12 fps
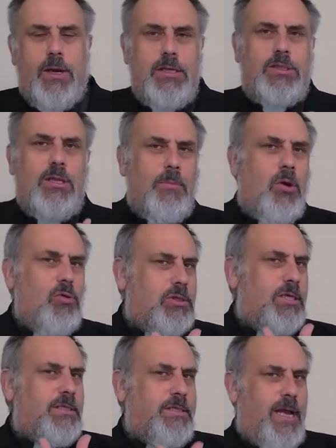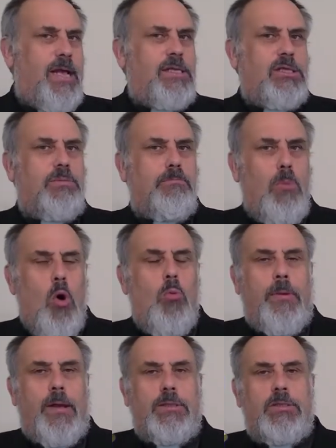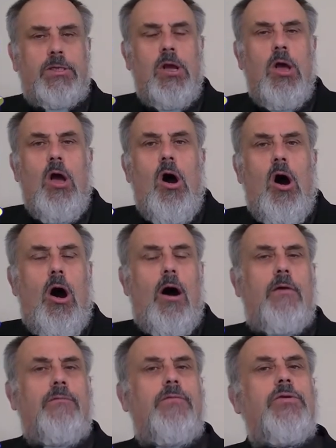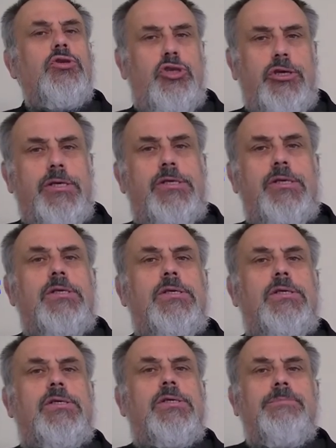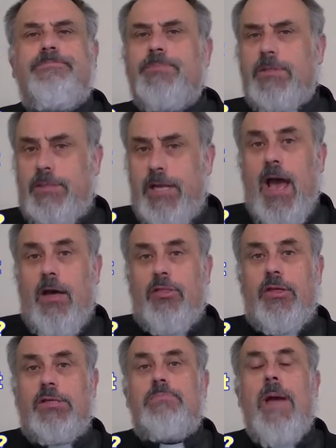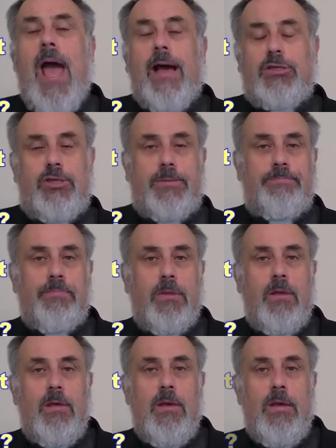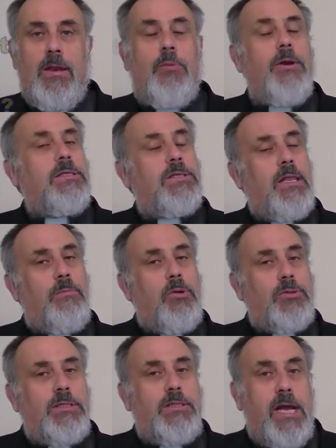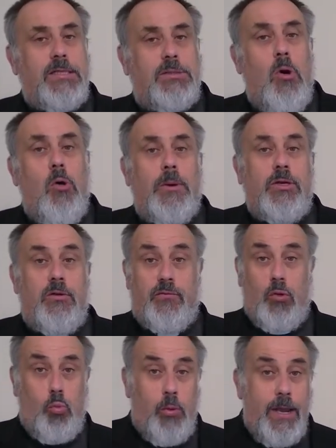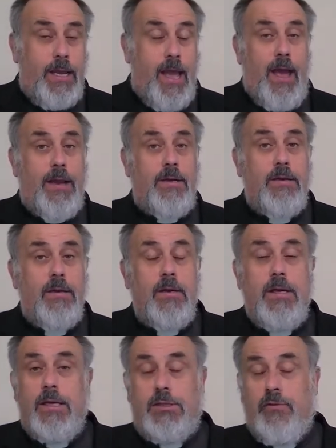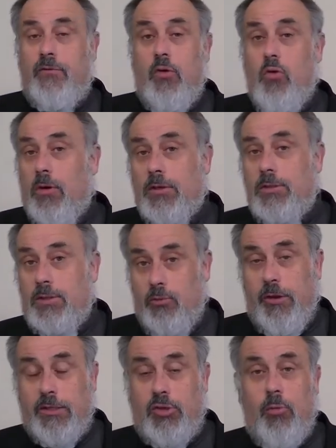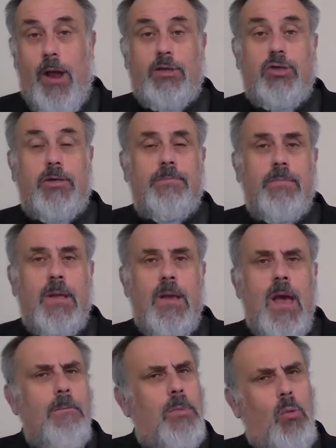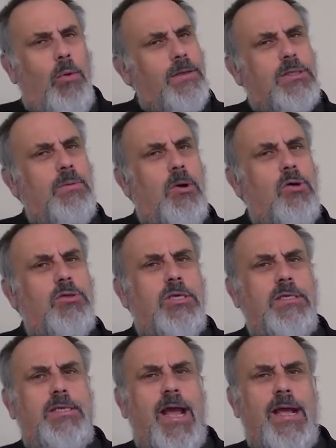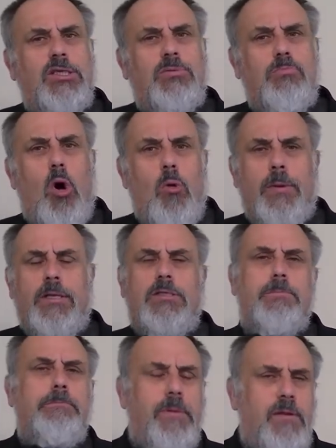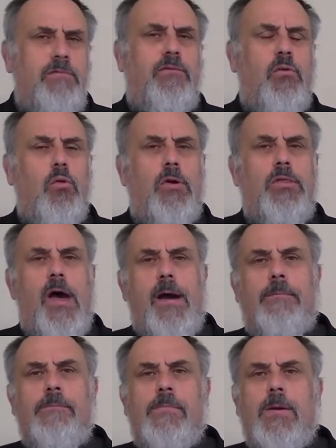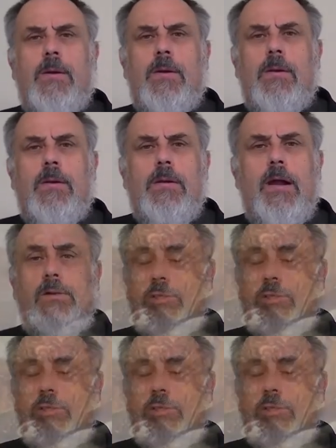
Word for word: what is the most intense moment of Jesus' death, his passion? Now, we can say the most intense moment of the weekend is, of course, the resurrection. But what's the most intense moment before that? Now,